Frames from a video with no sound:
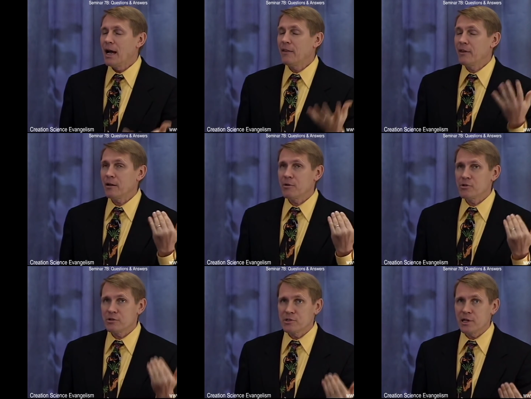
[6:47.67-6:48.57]
I think
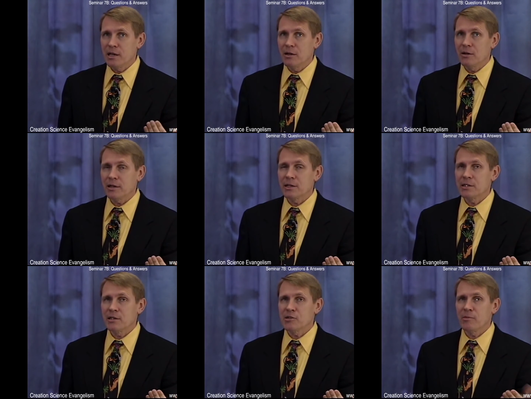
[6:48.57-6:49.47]
we should say, look,
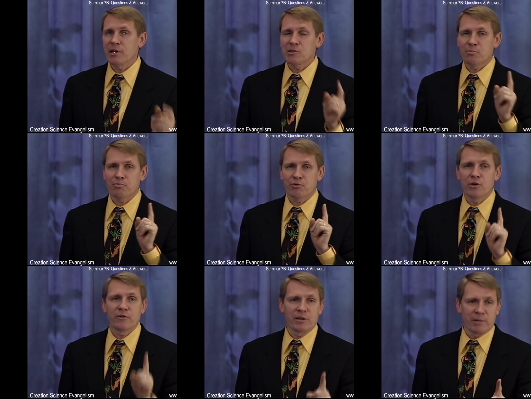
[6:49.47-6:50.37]
until somebody's
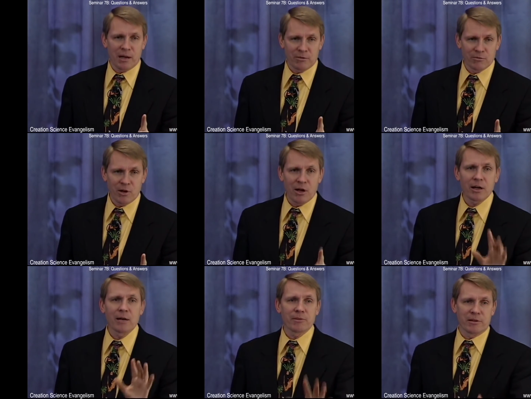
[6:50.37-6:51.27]
proven the Bible
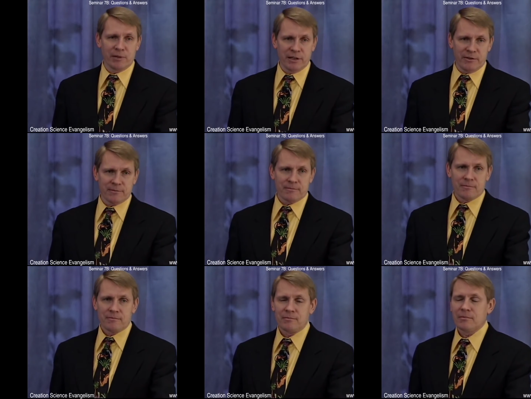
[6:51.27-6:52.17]
wrong, I'm going to believe it.
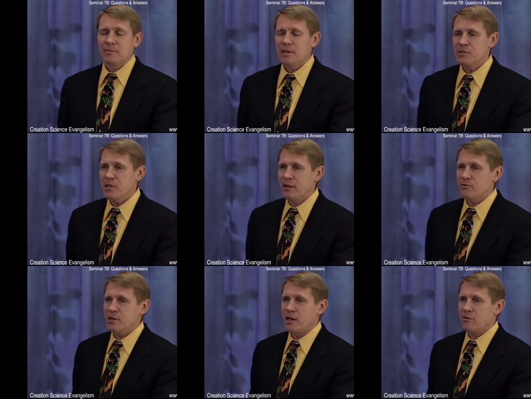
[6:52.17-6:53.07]
Instead
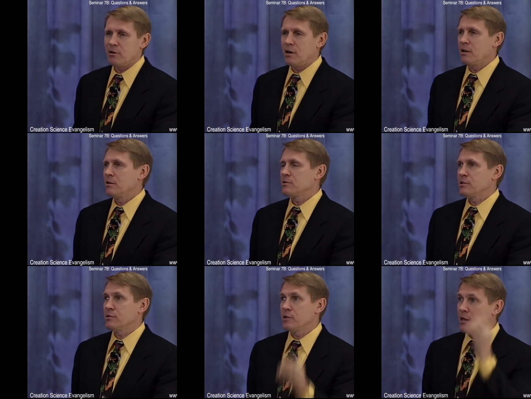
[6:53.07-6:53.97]
of saying, well, the
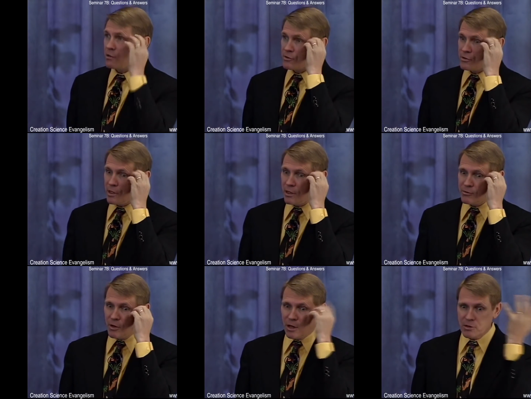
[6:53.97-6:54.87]
scientists are saying
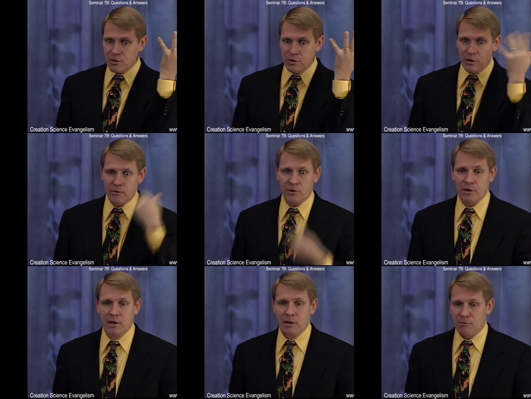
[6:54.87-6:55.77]
it's wrong, so
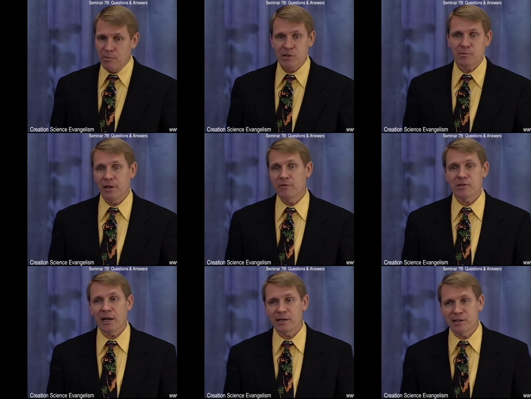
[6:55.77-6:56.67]
therefore we must believe
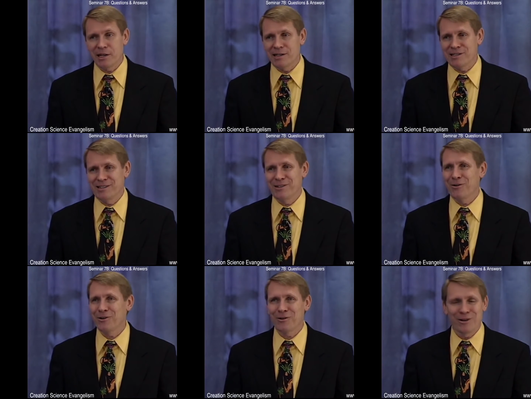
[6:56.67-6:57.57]
the scientists.
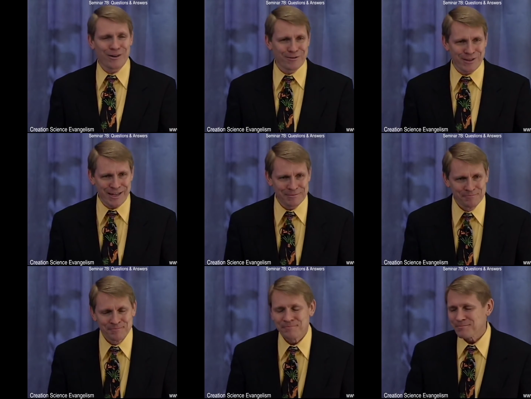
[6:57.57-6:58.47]
Don't go along with that.
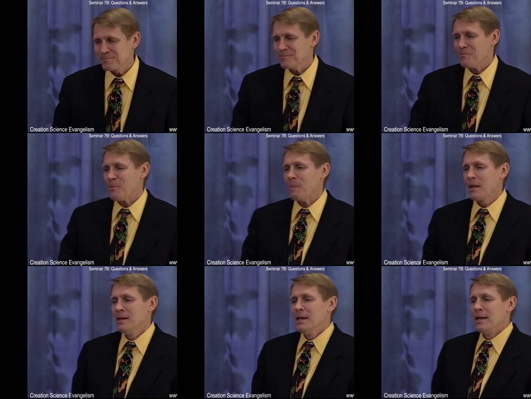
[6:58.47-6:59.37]

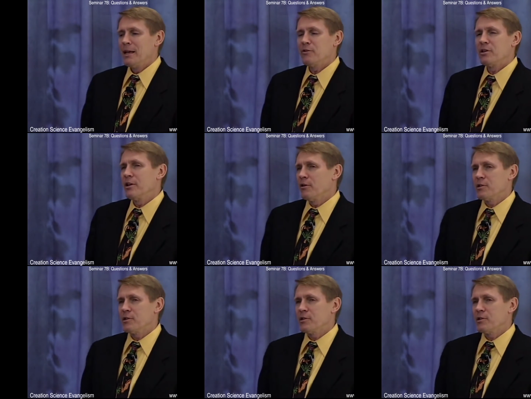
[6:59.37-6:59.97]
Even the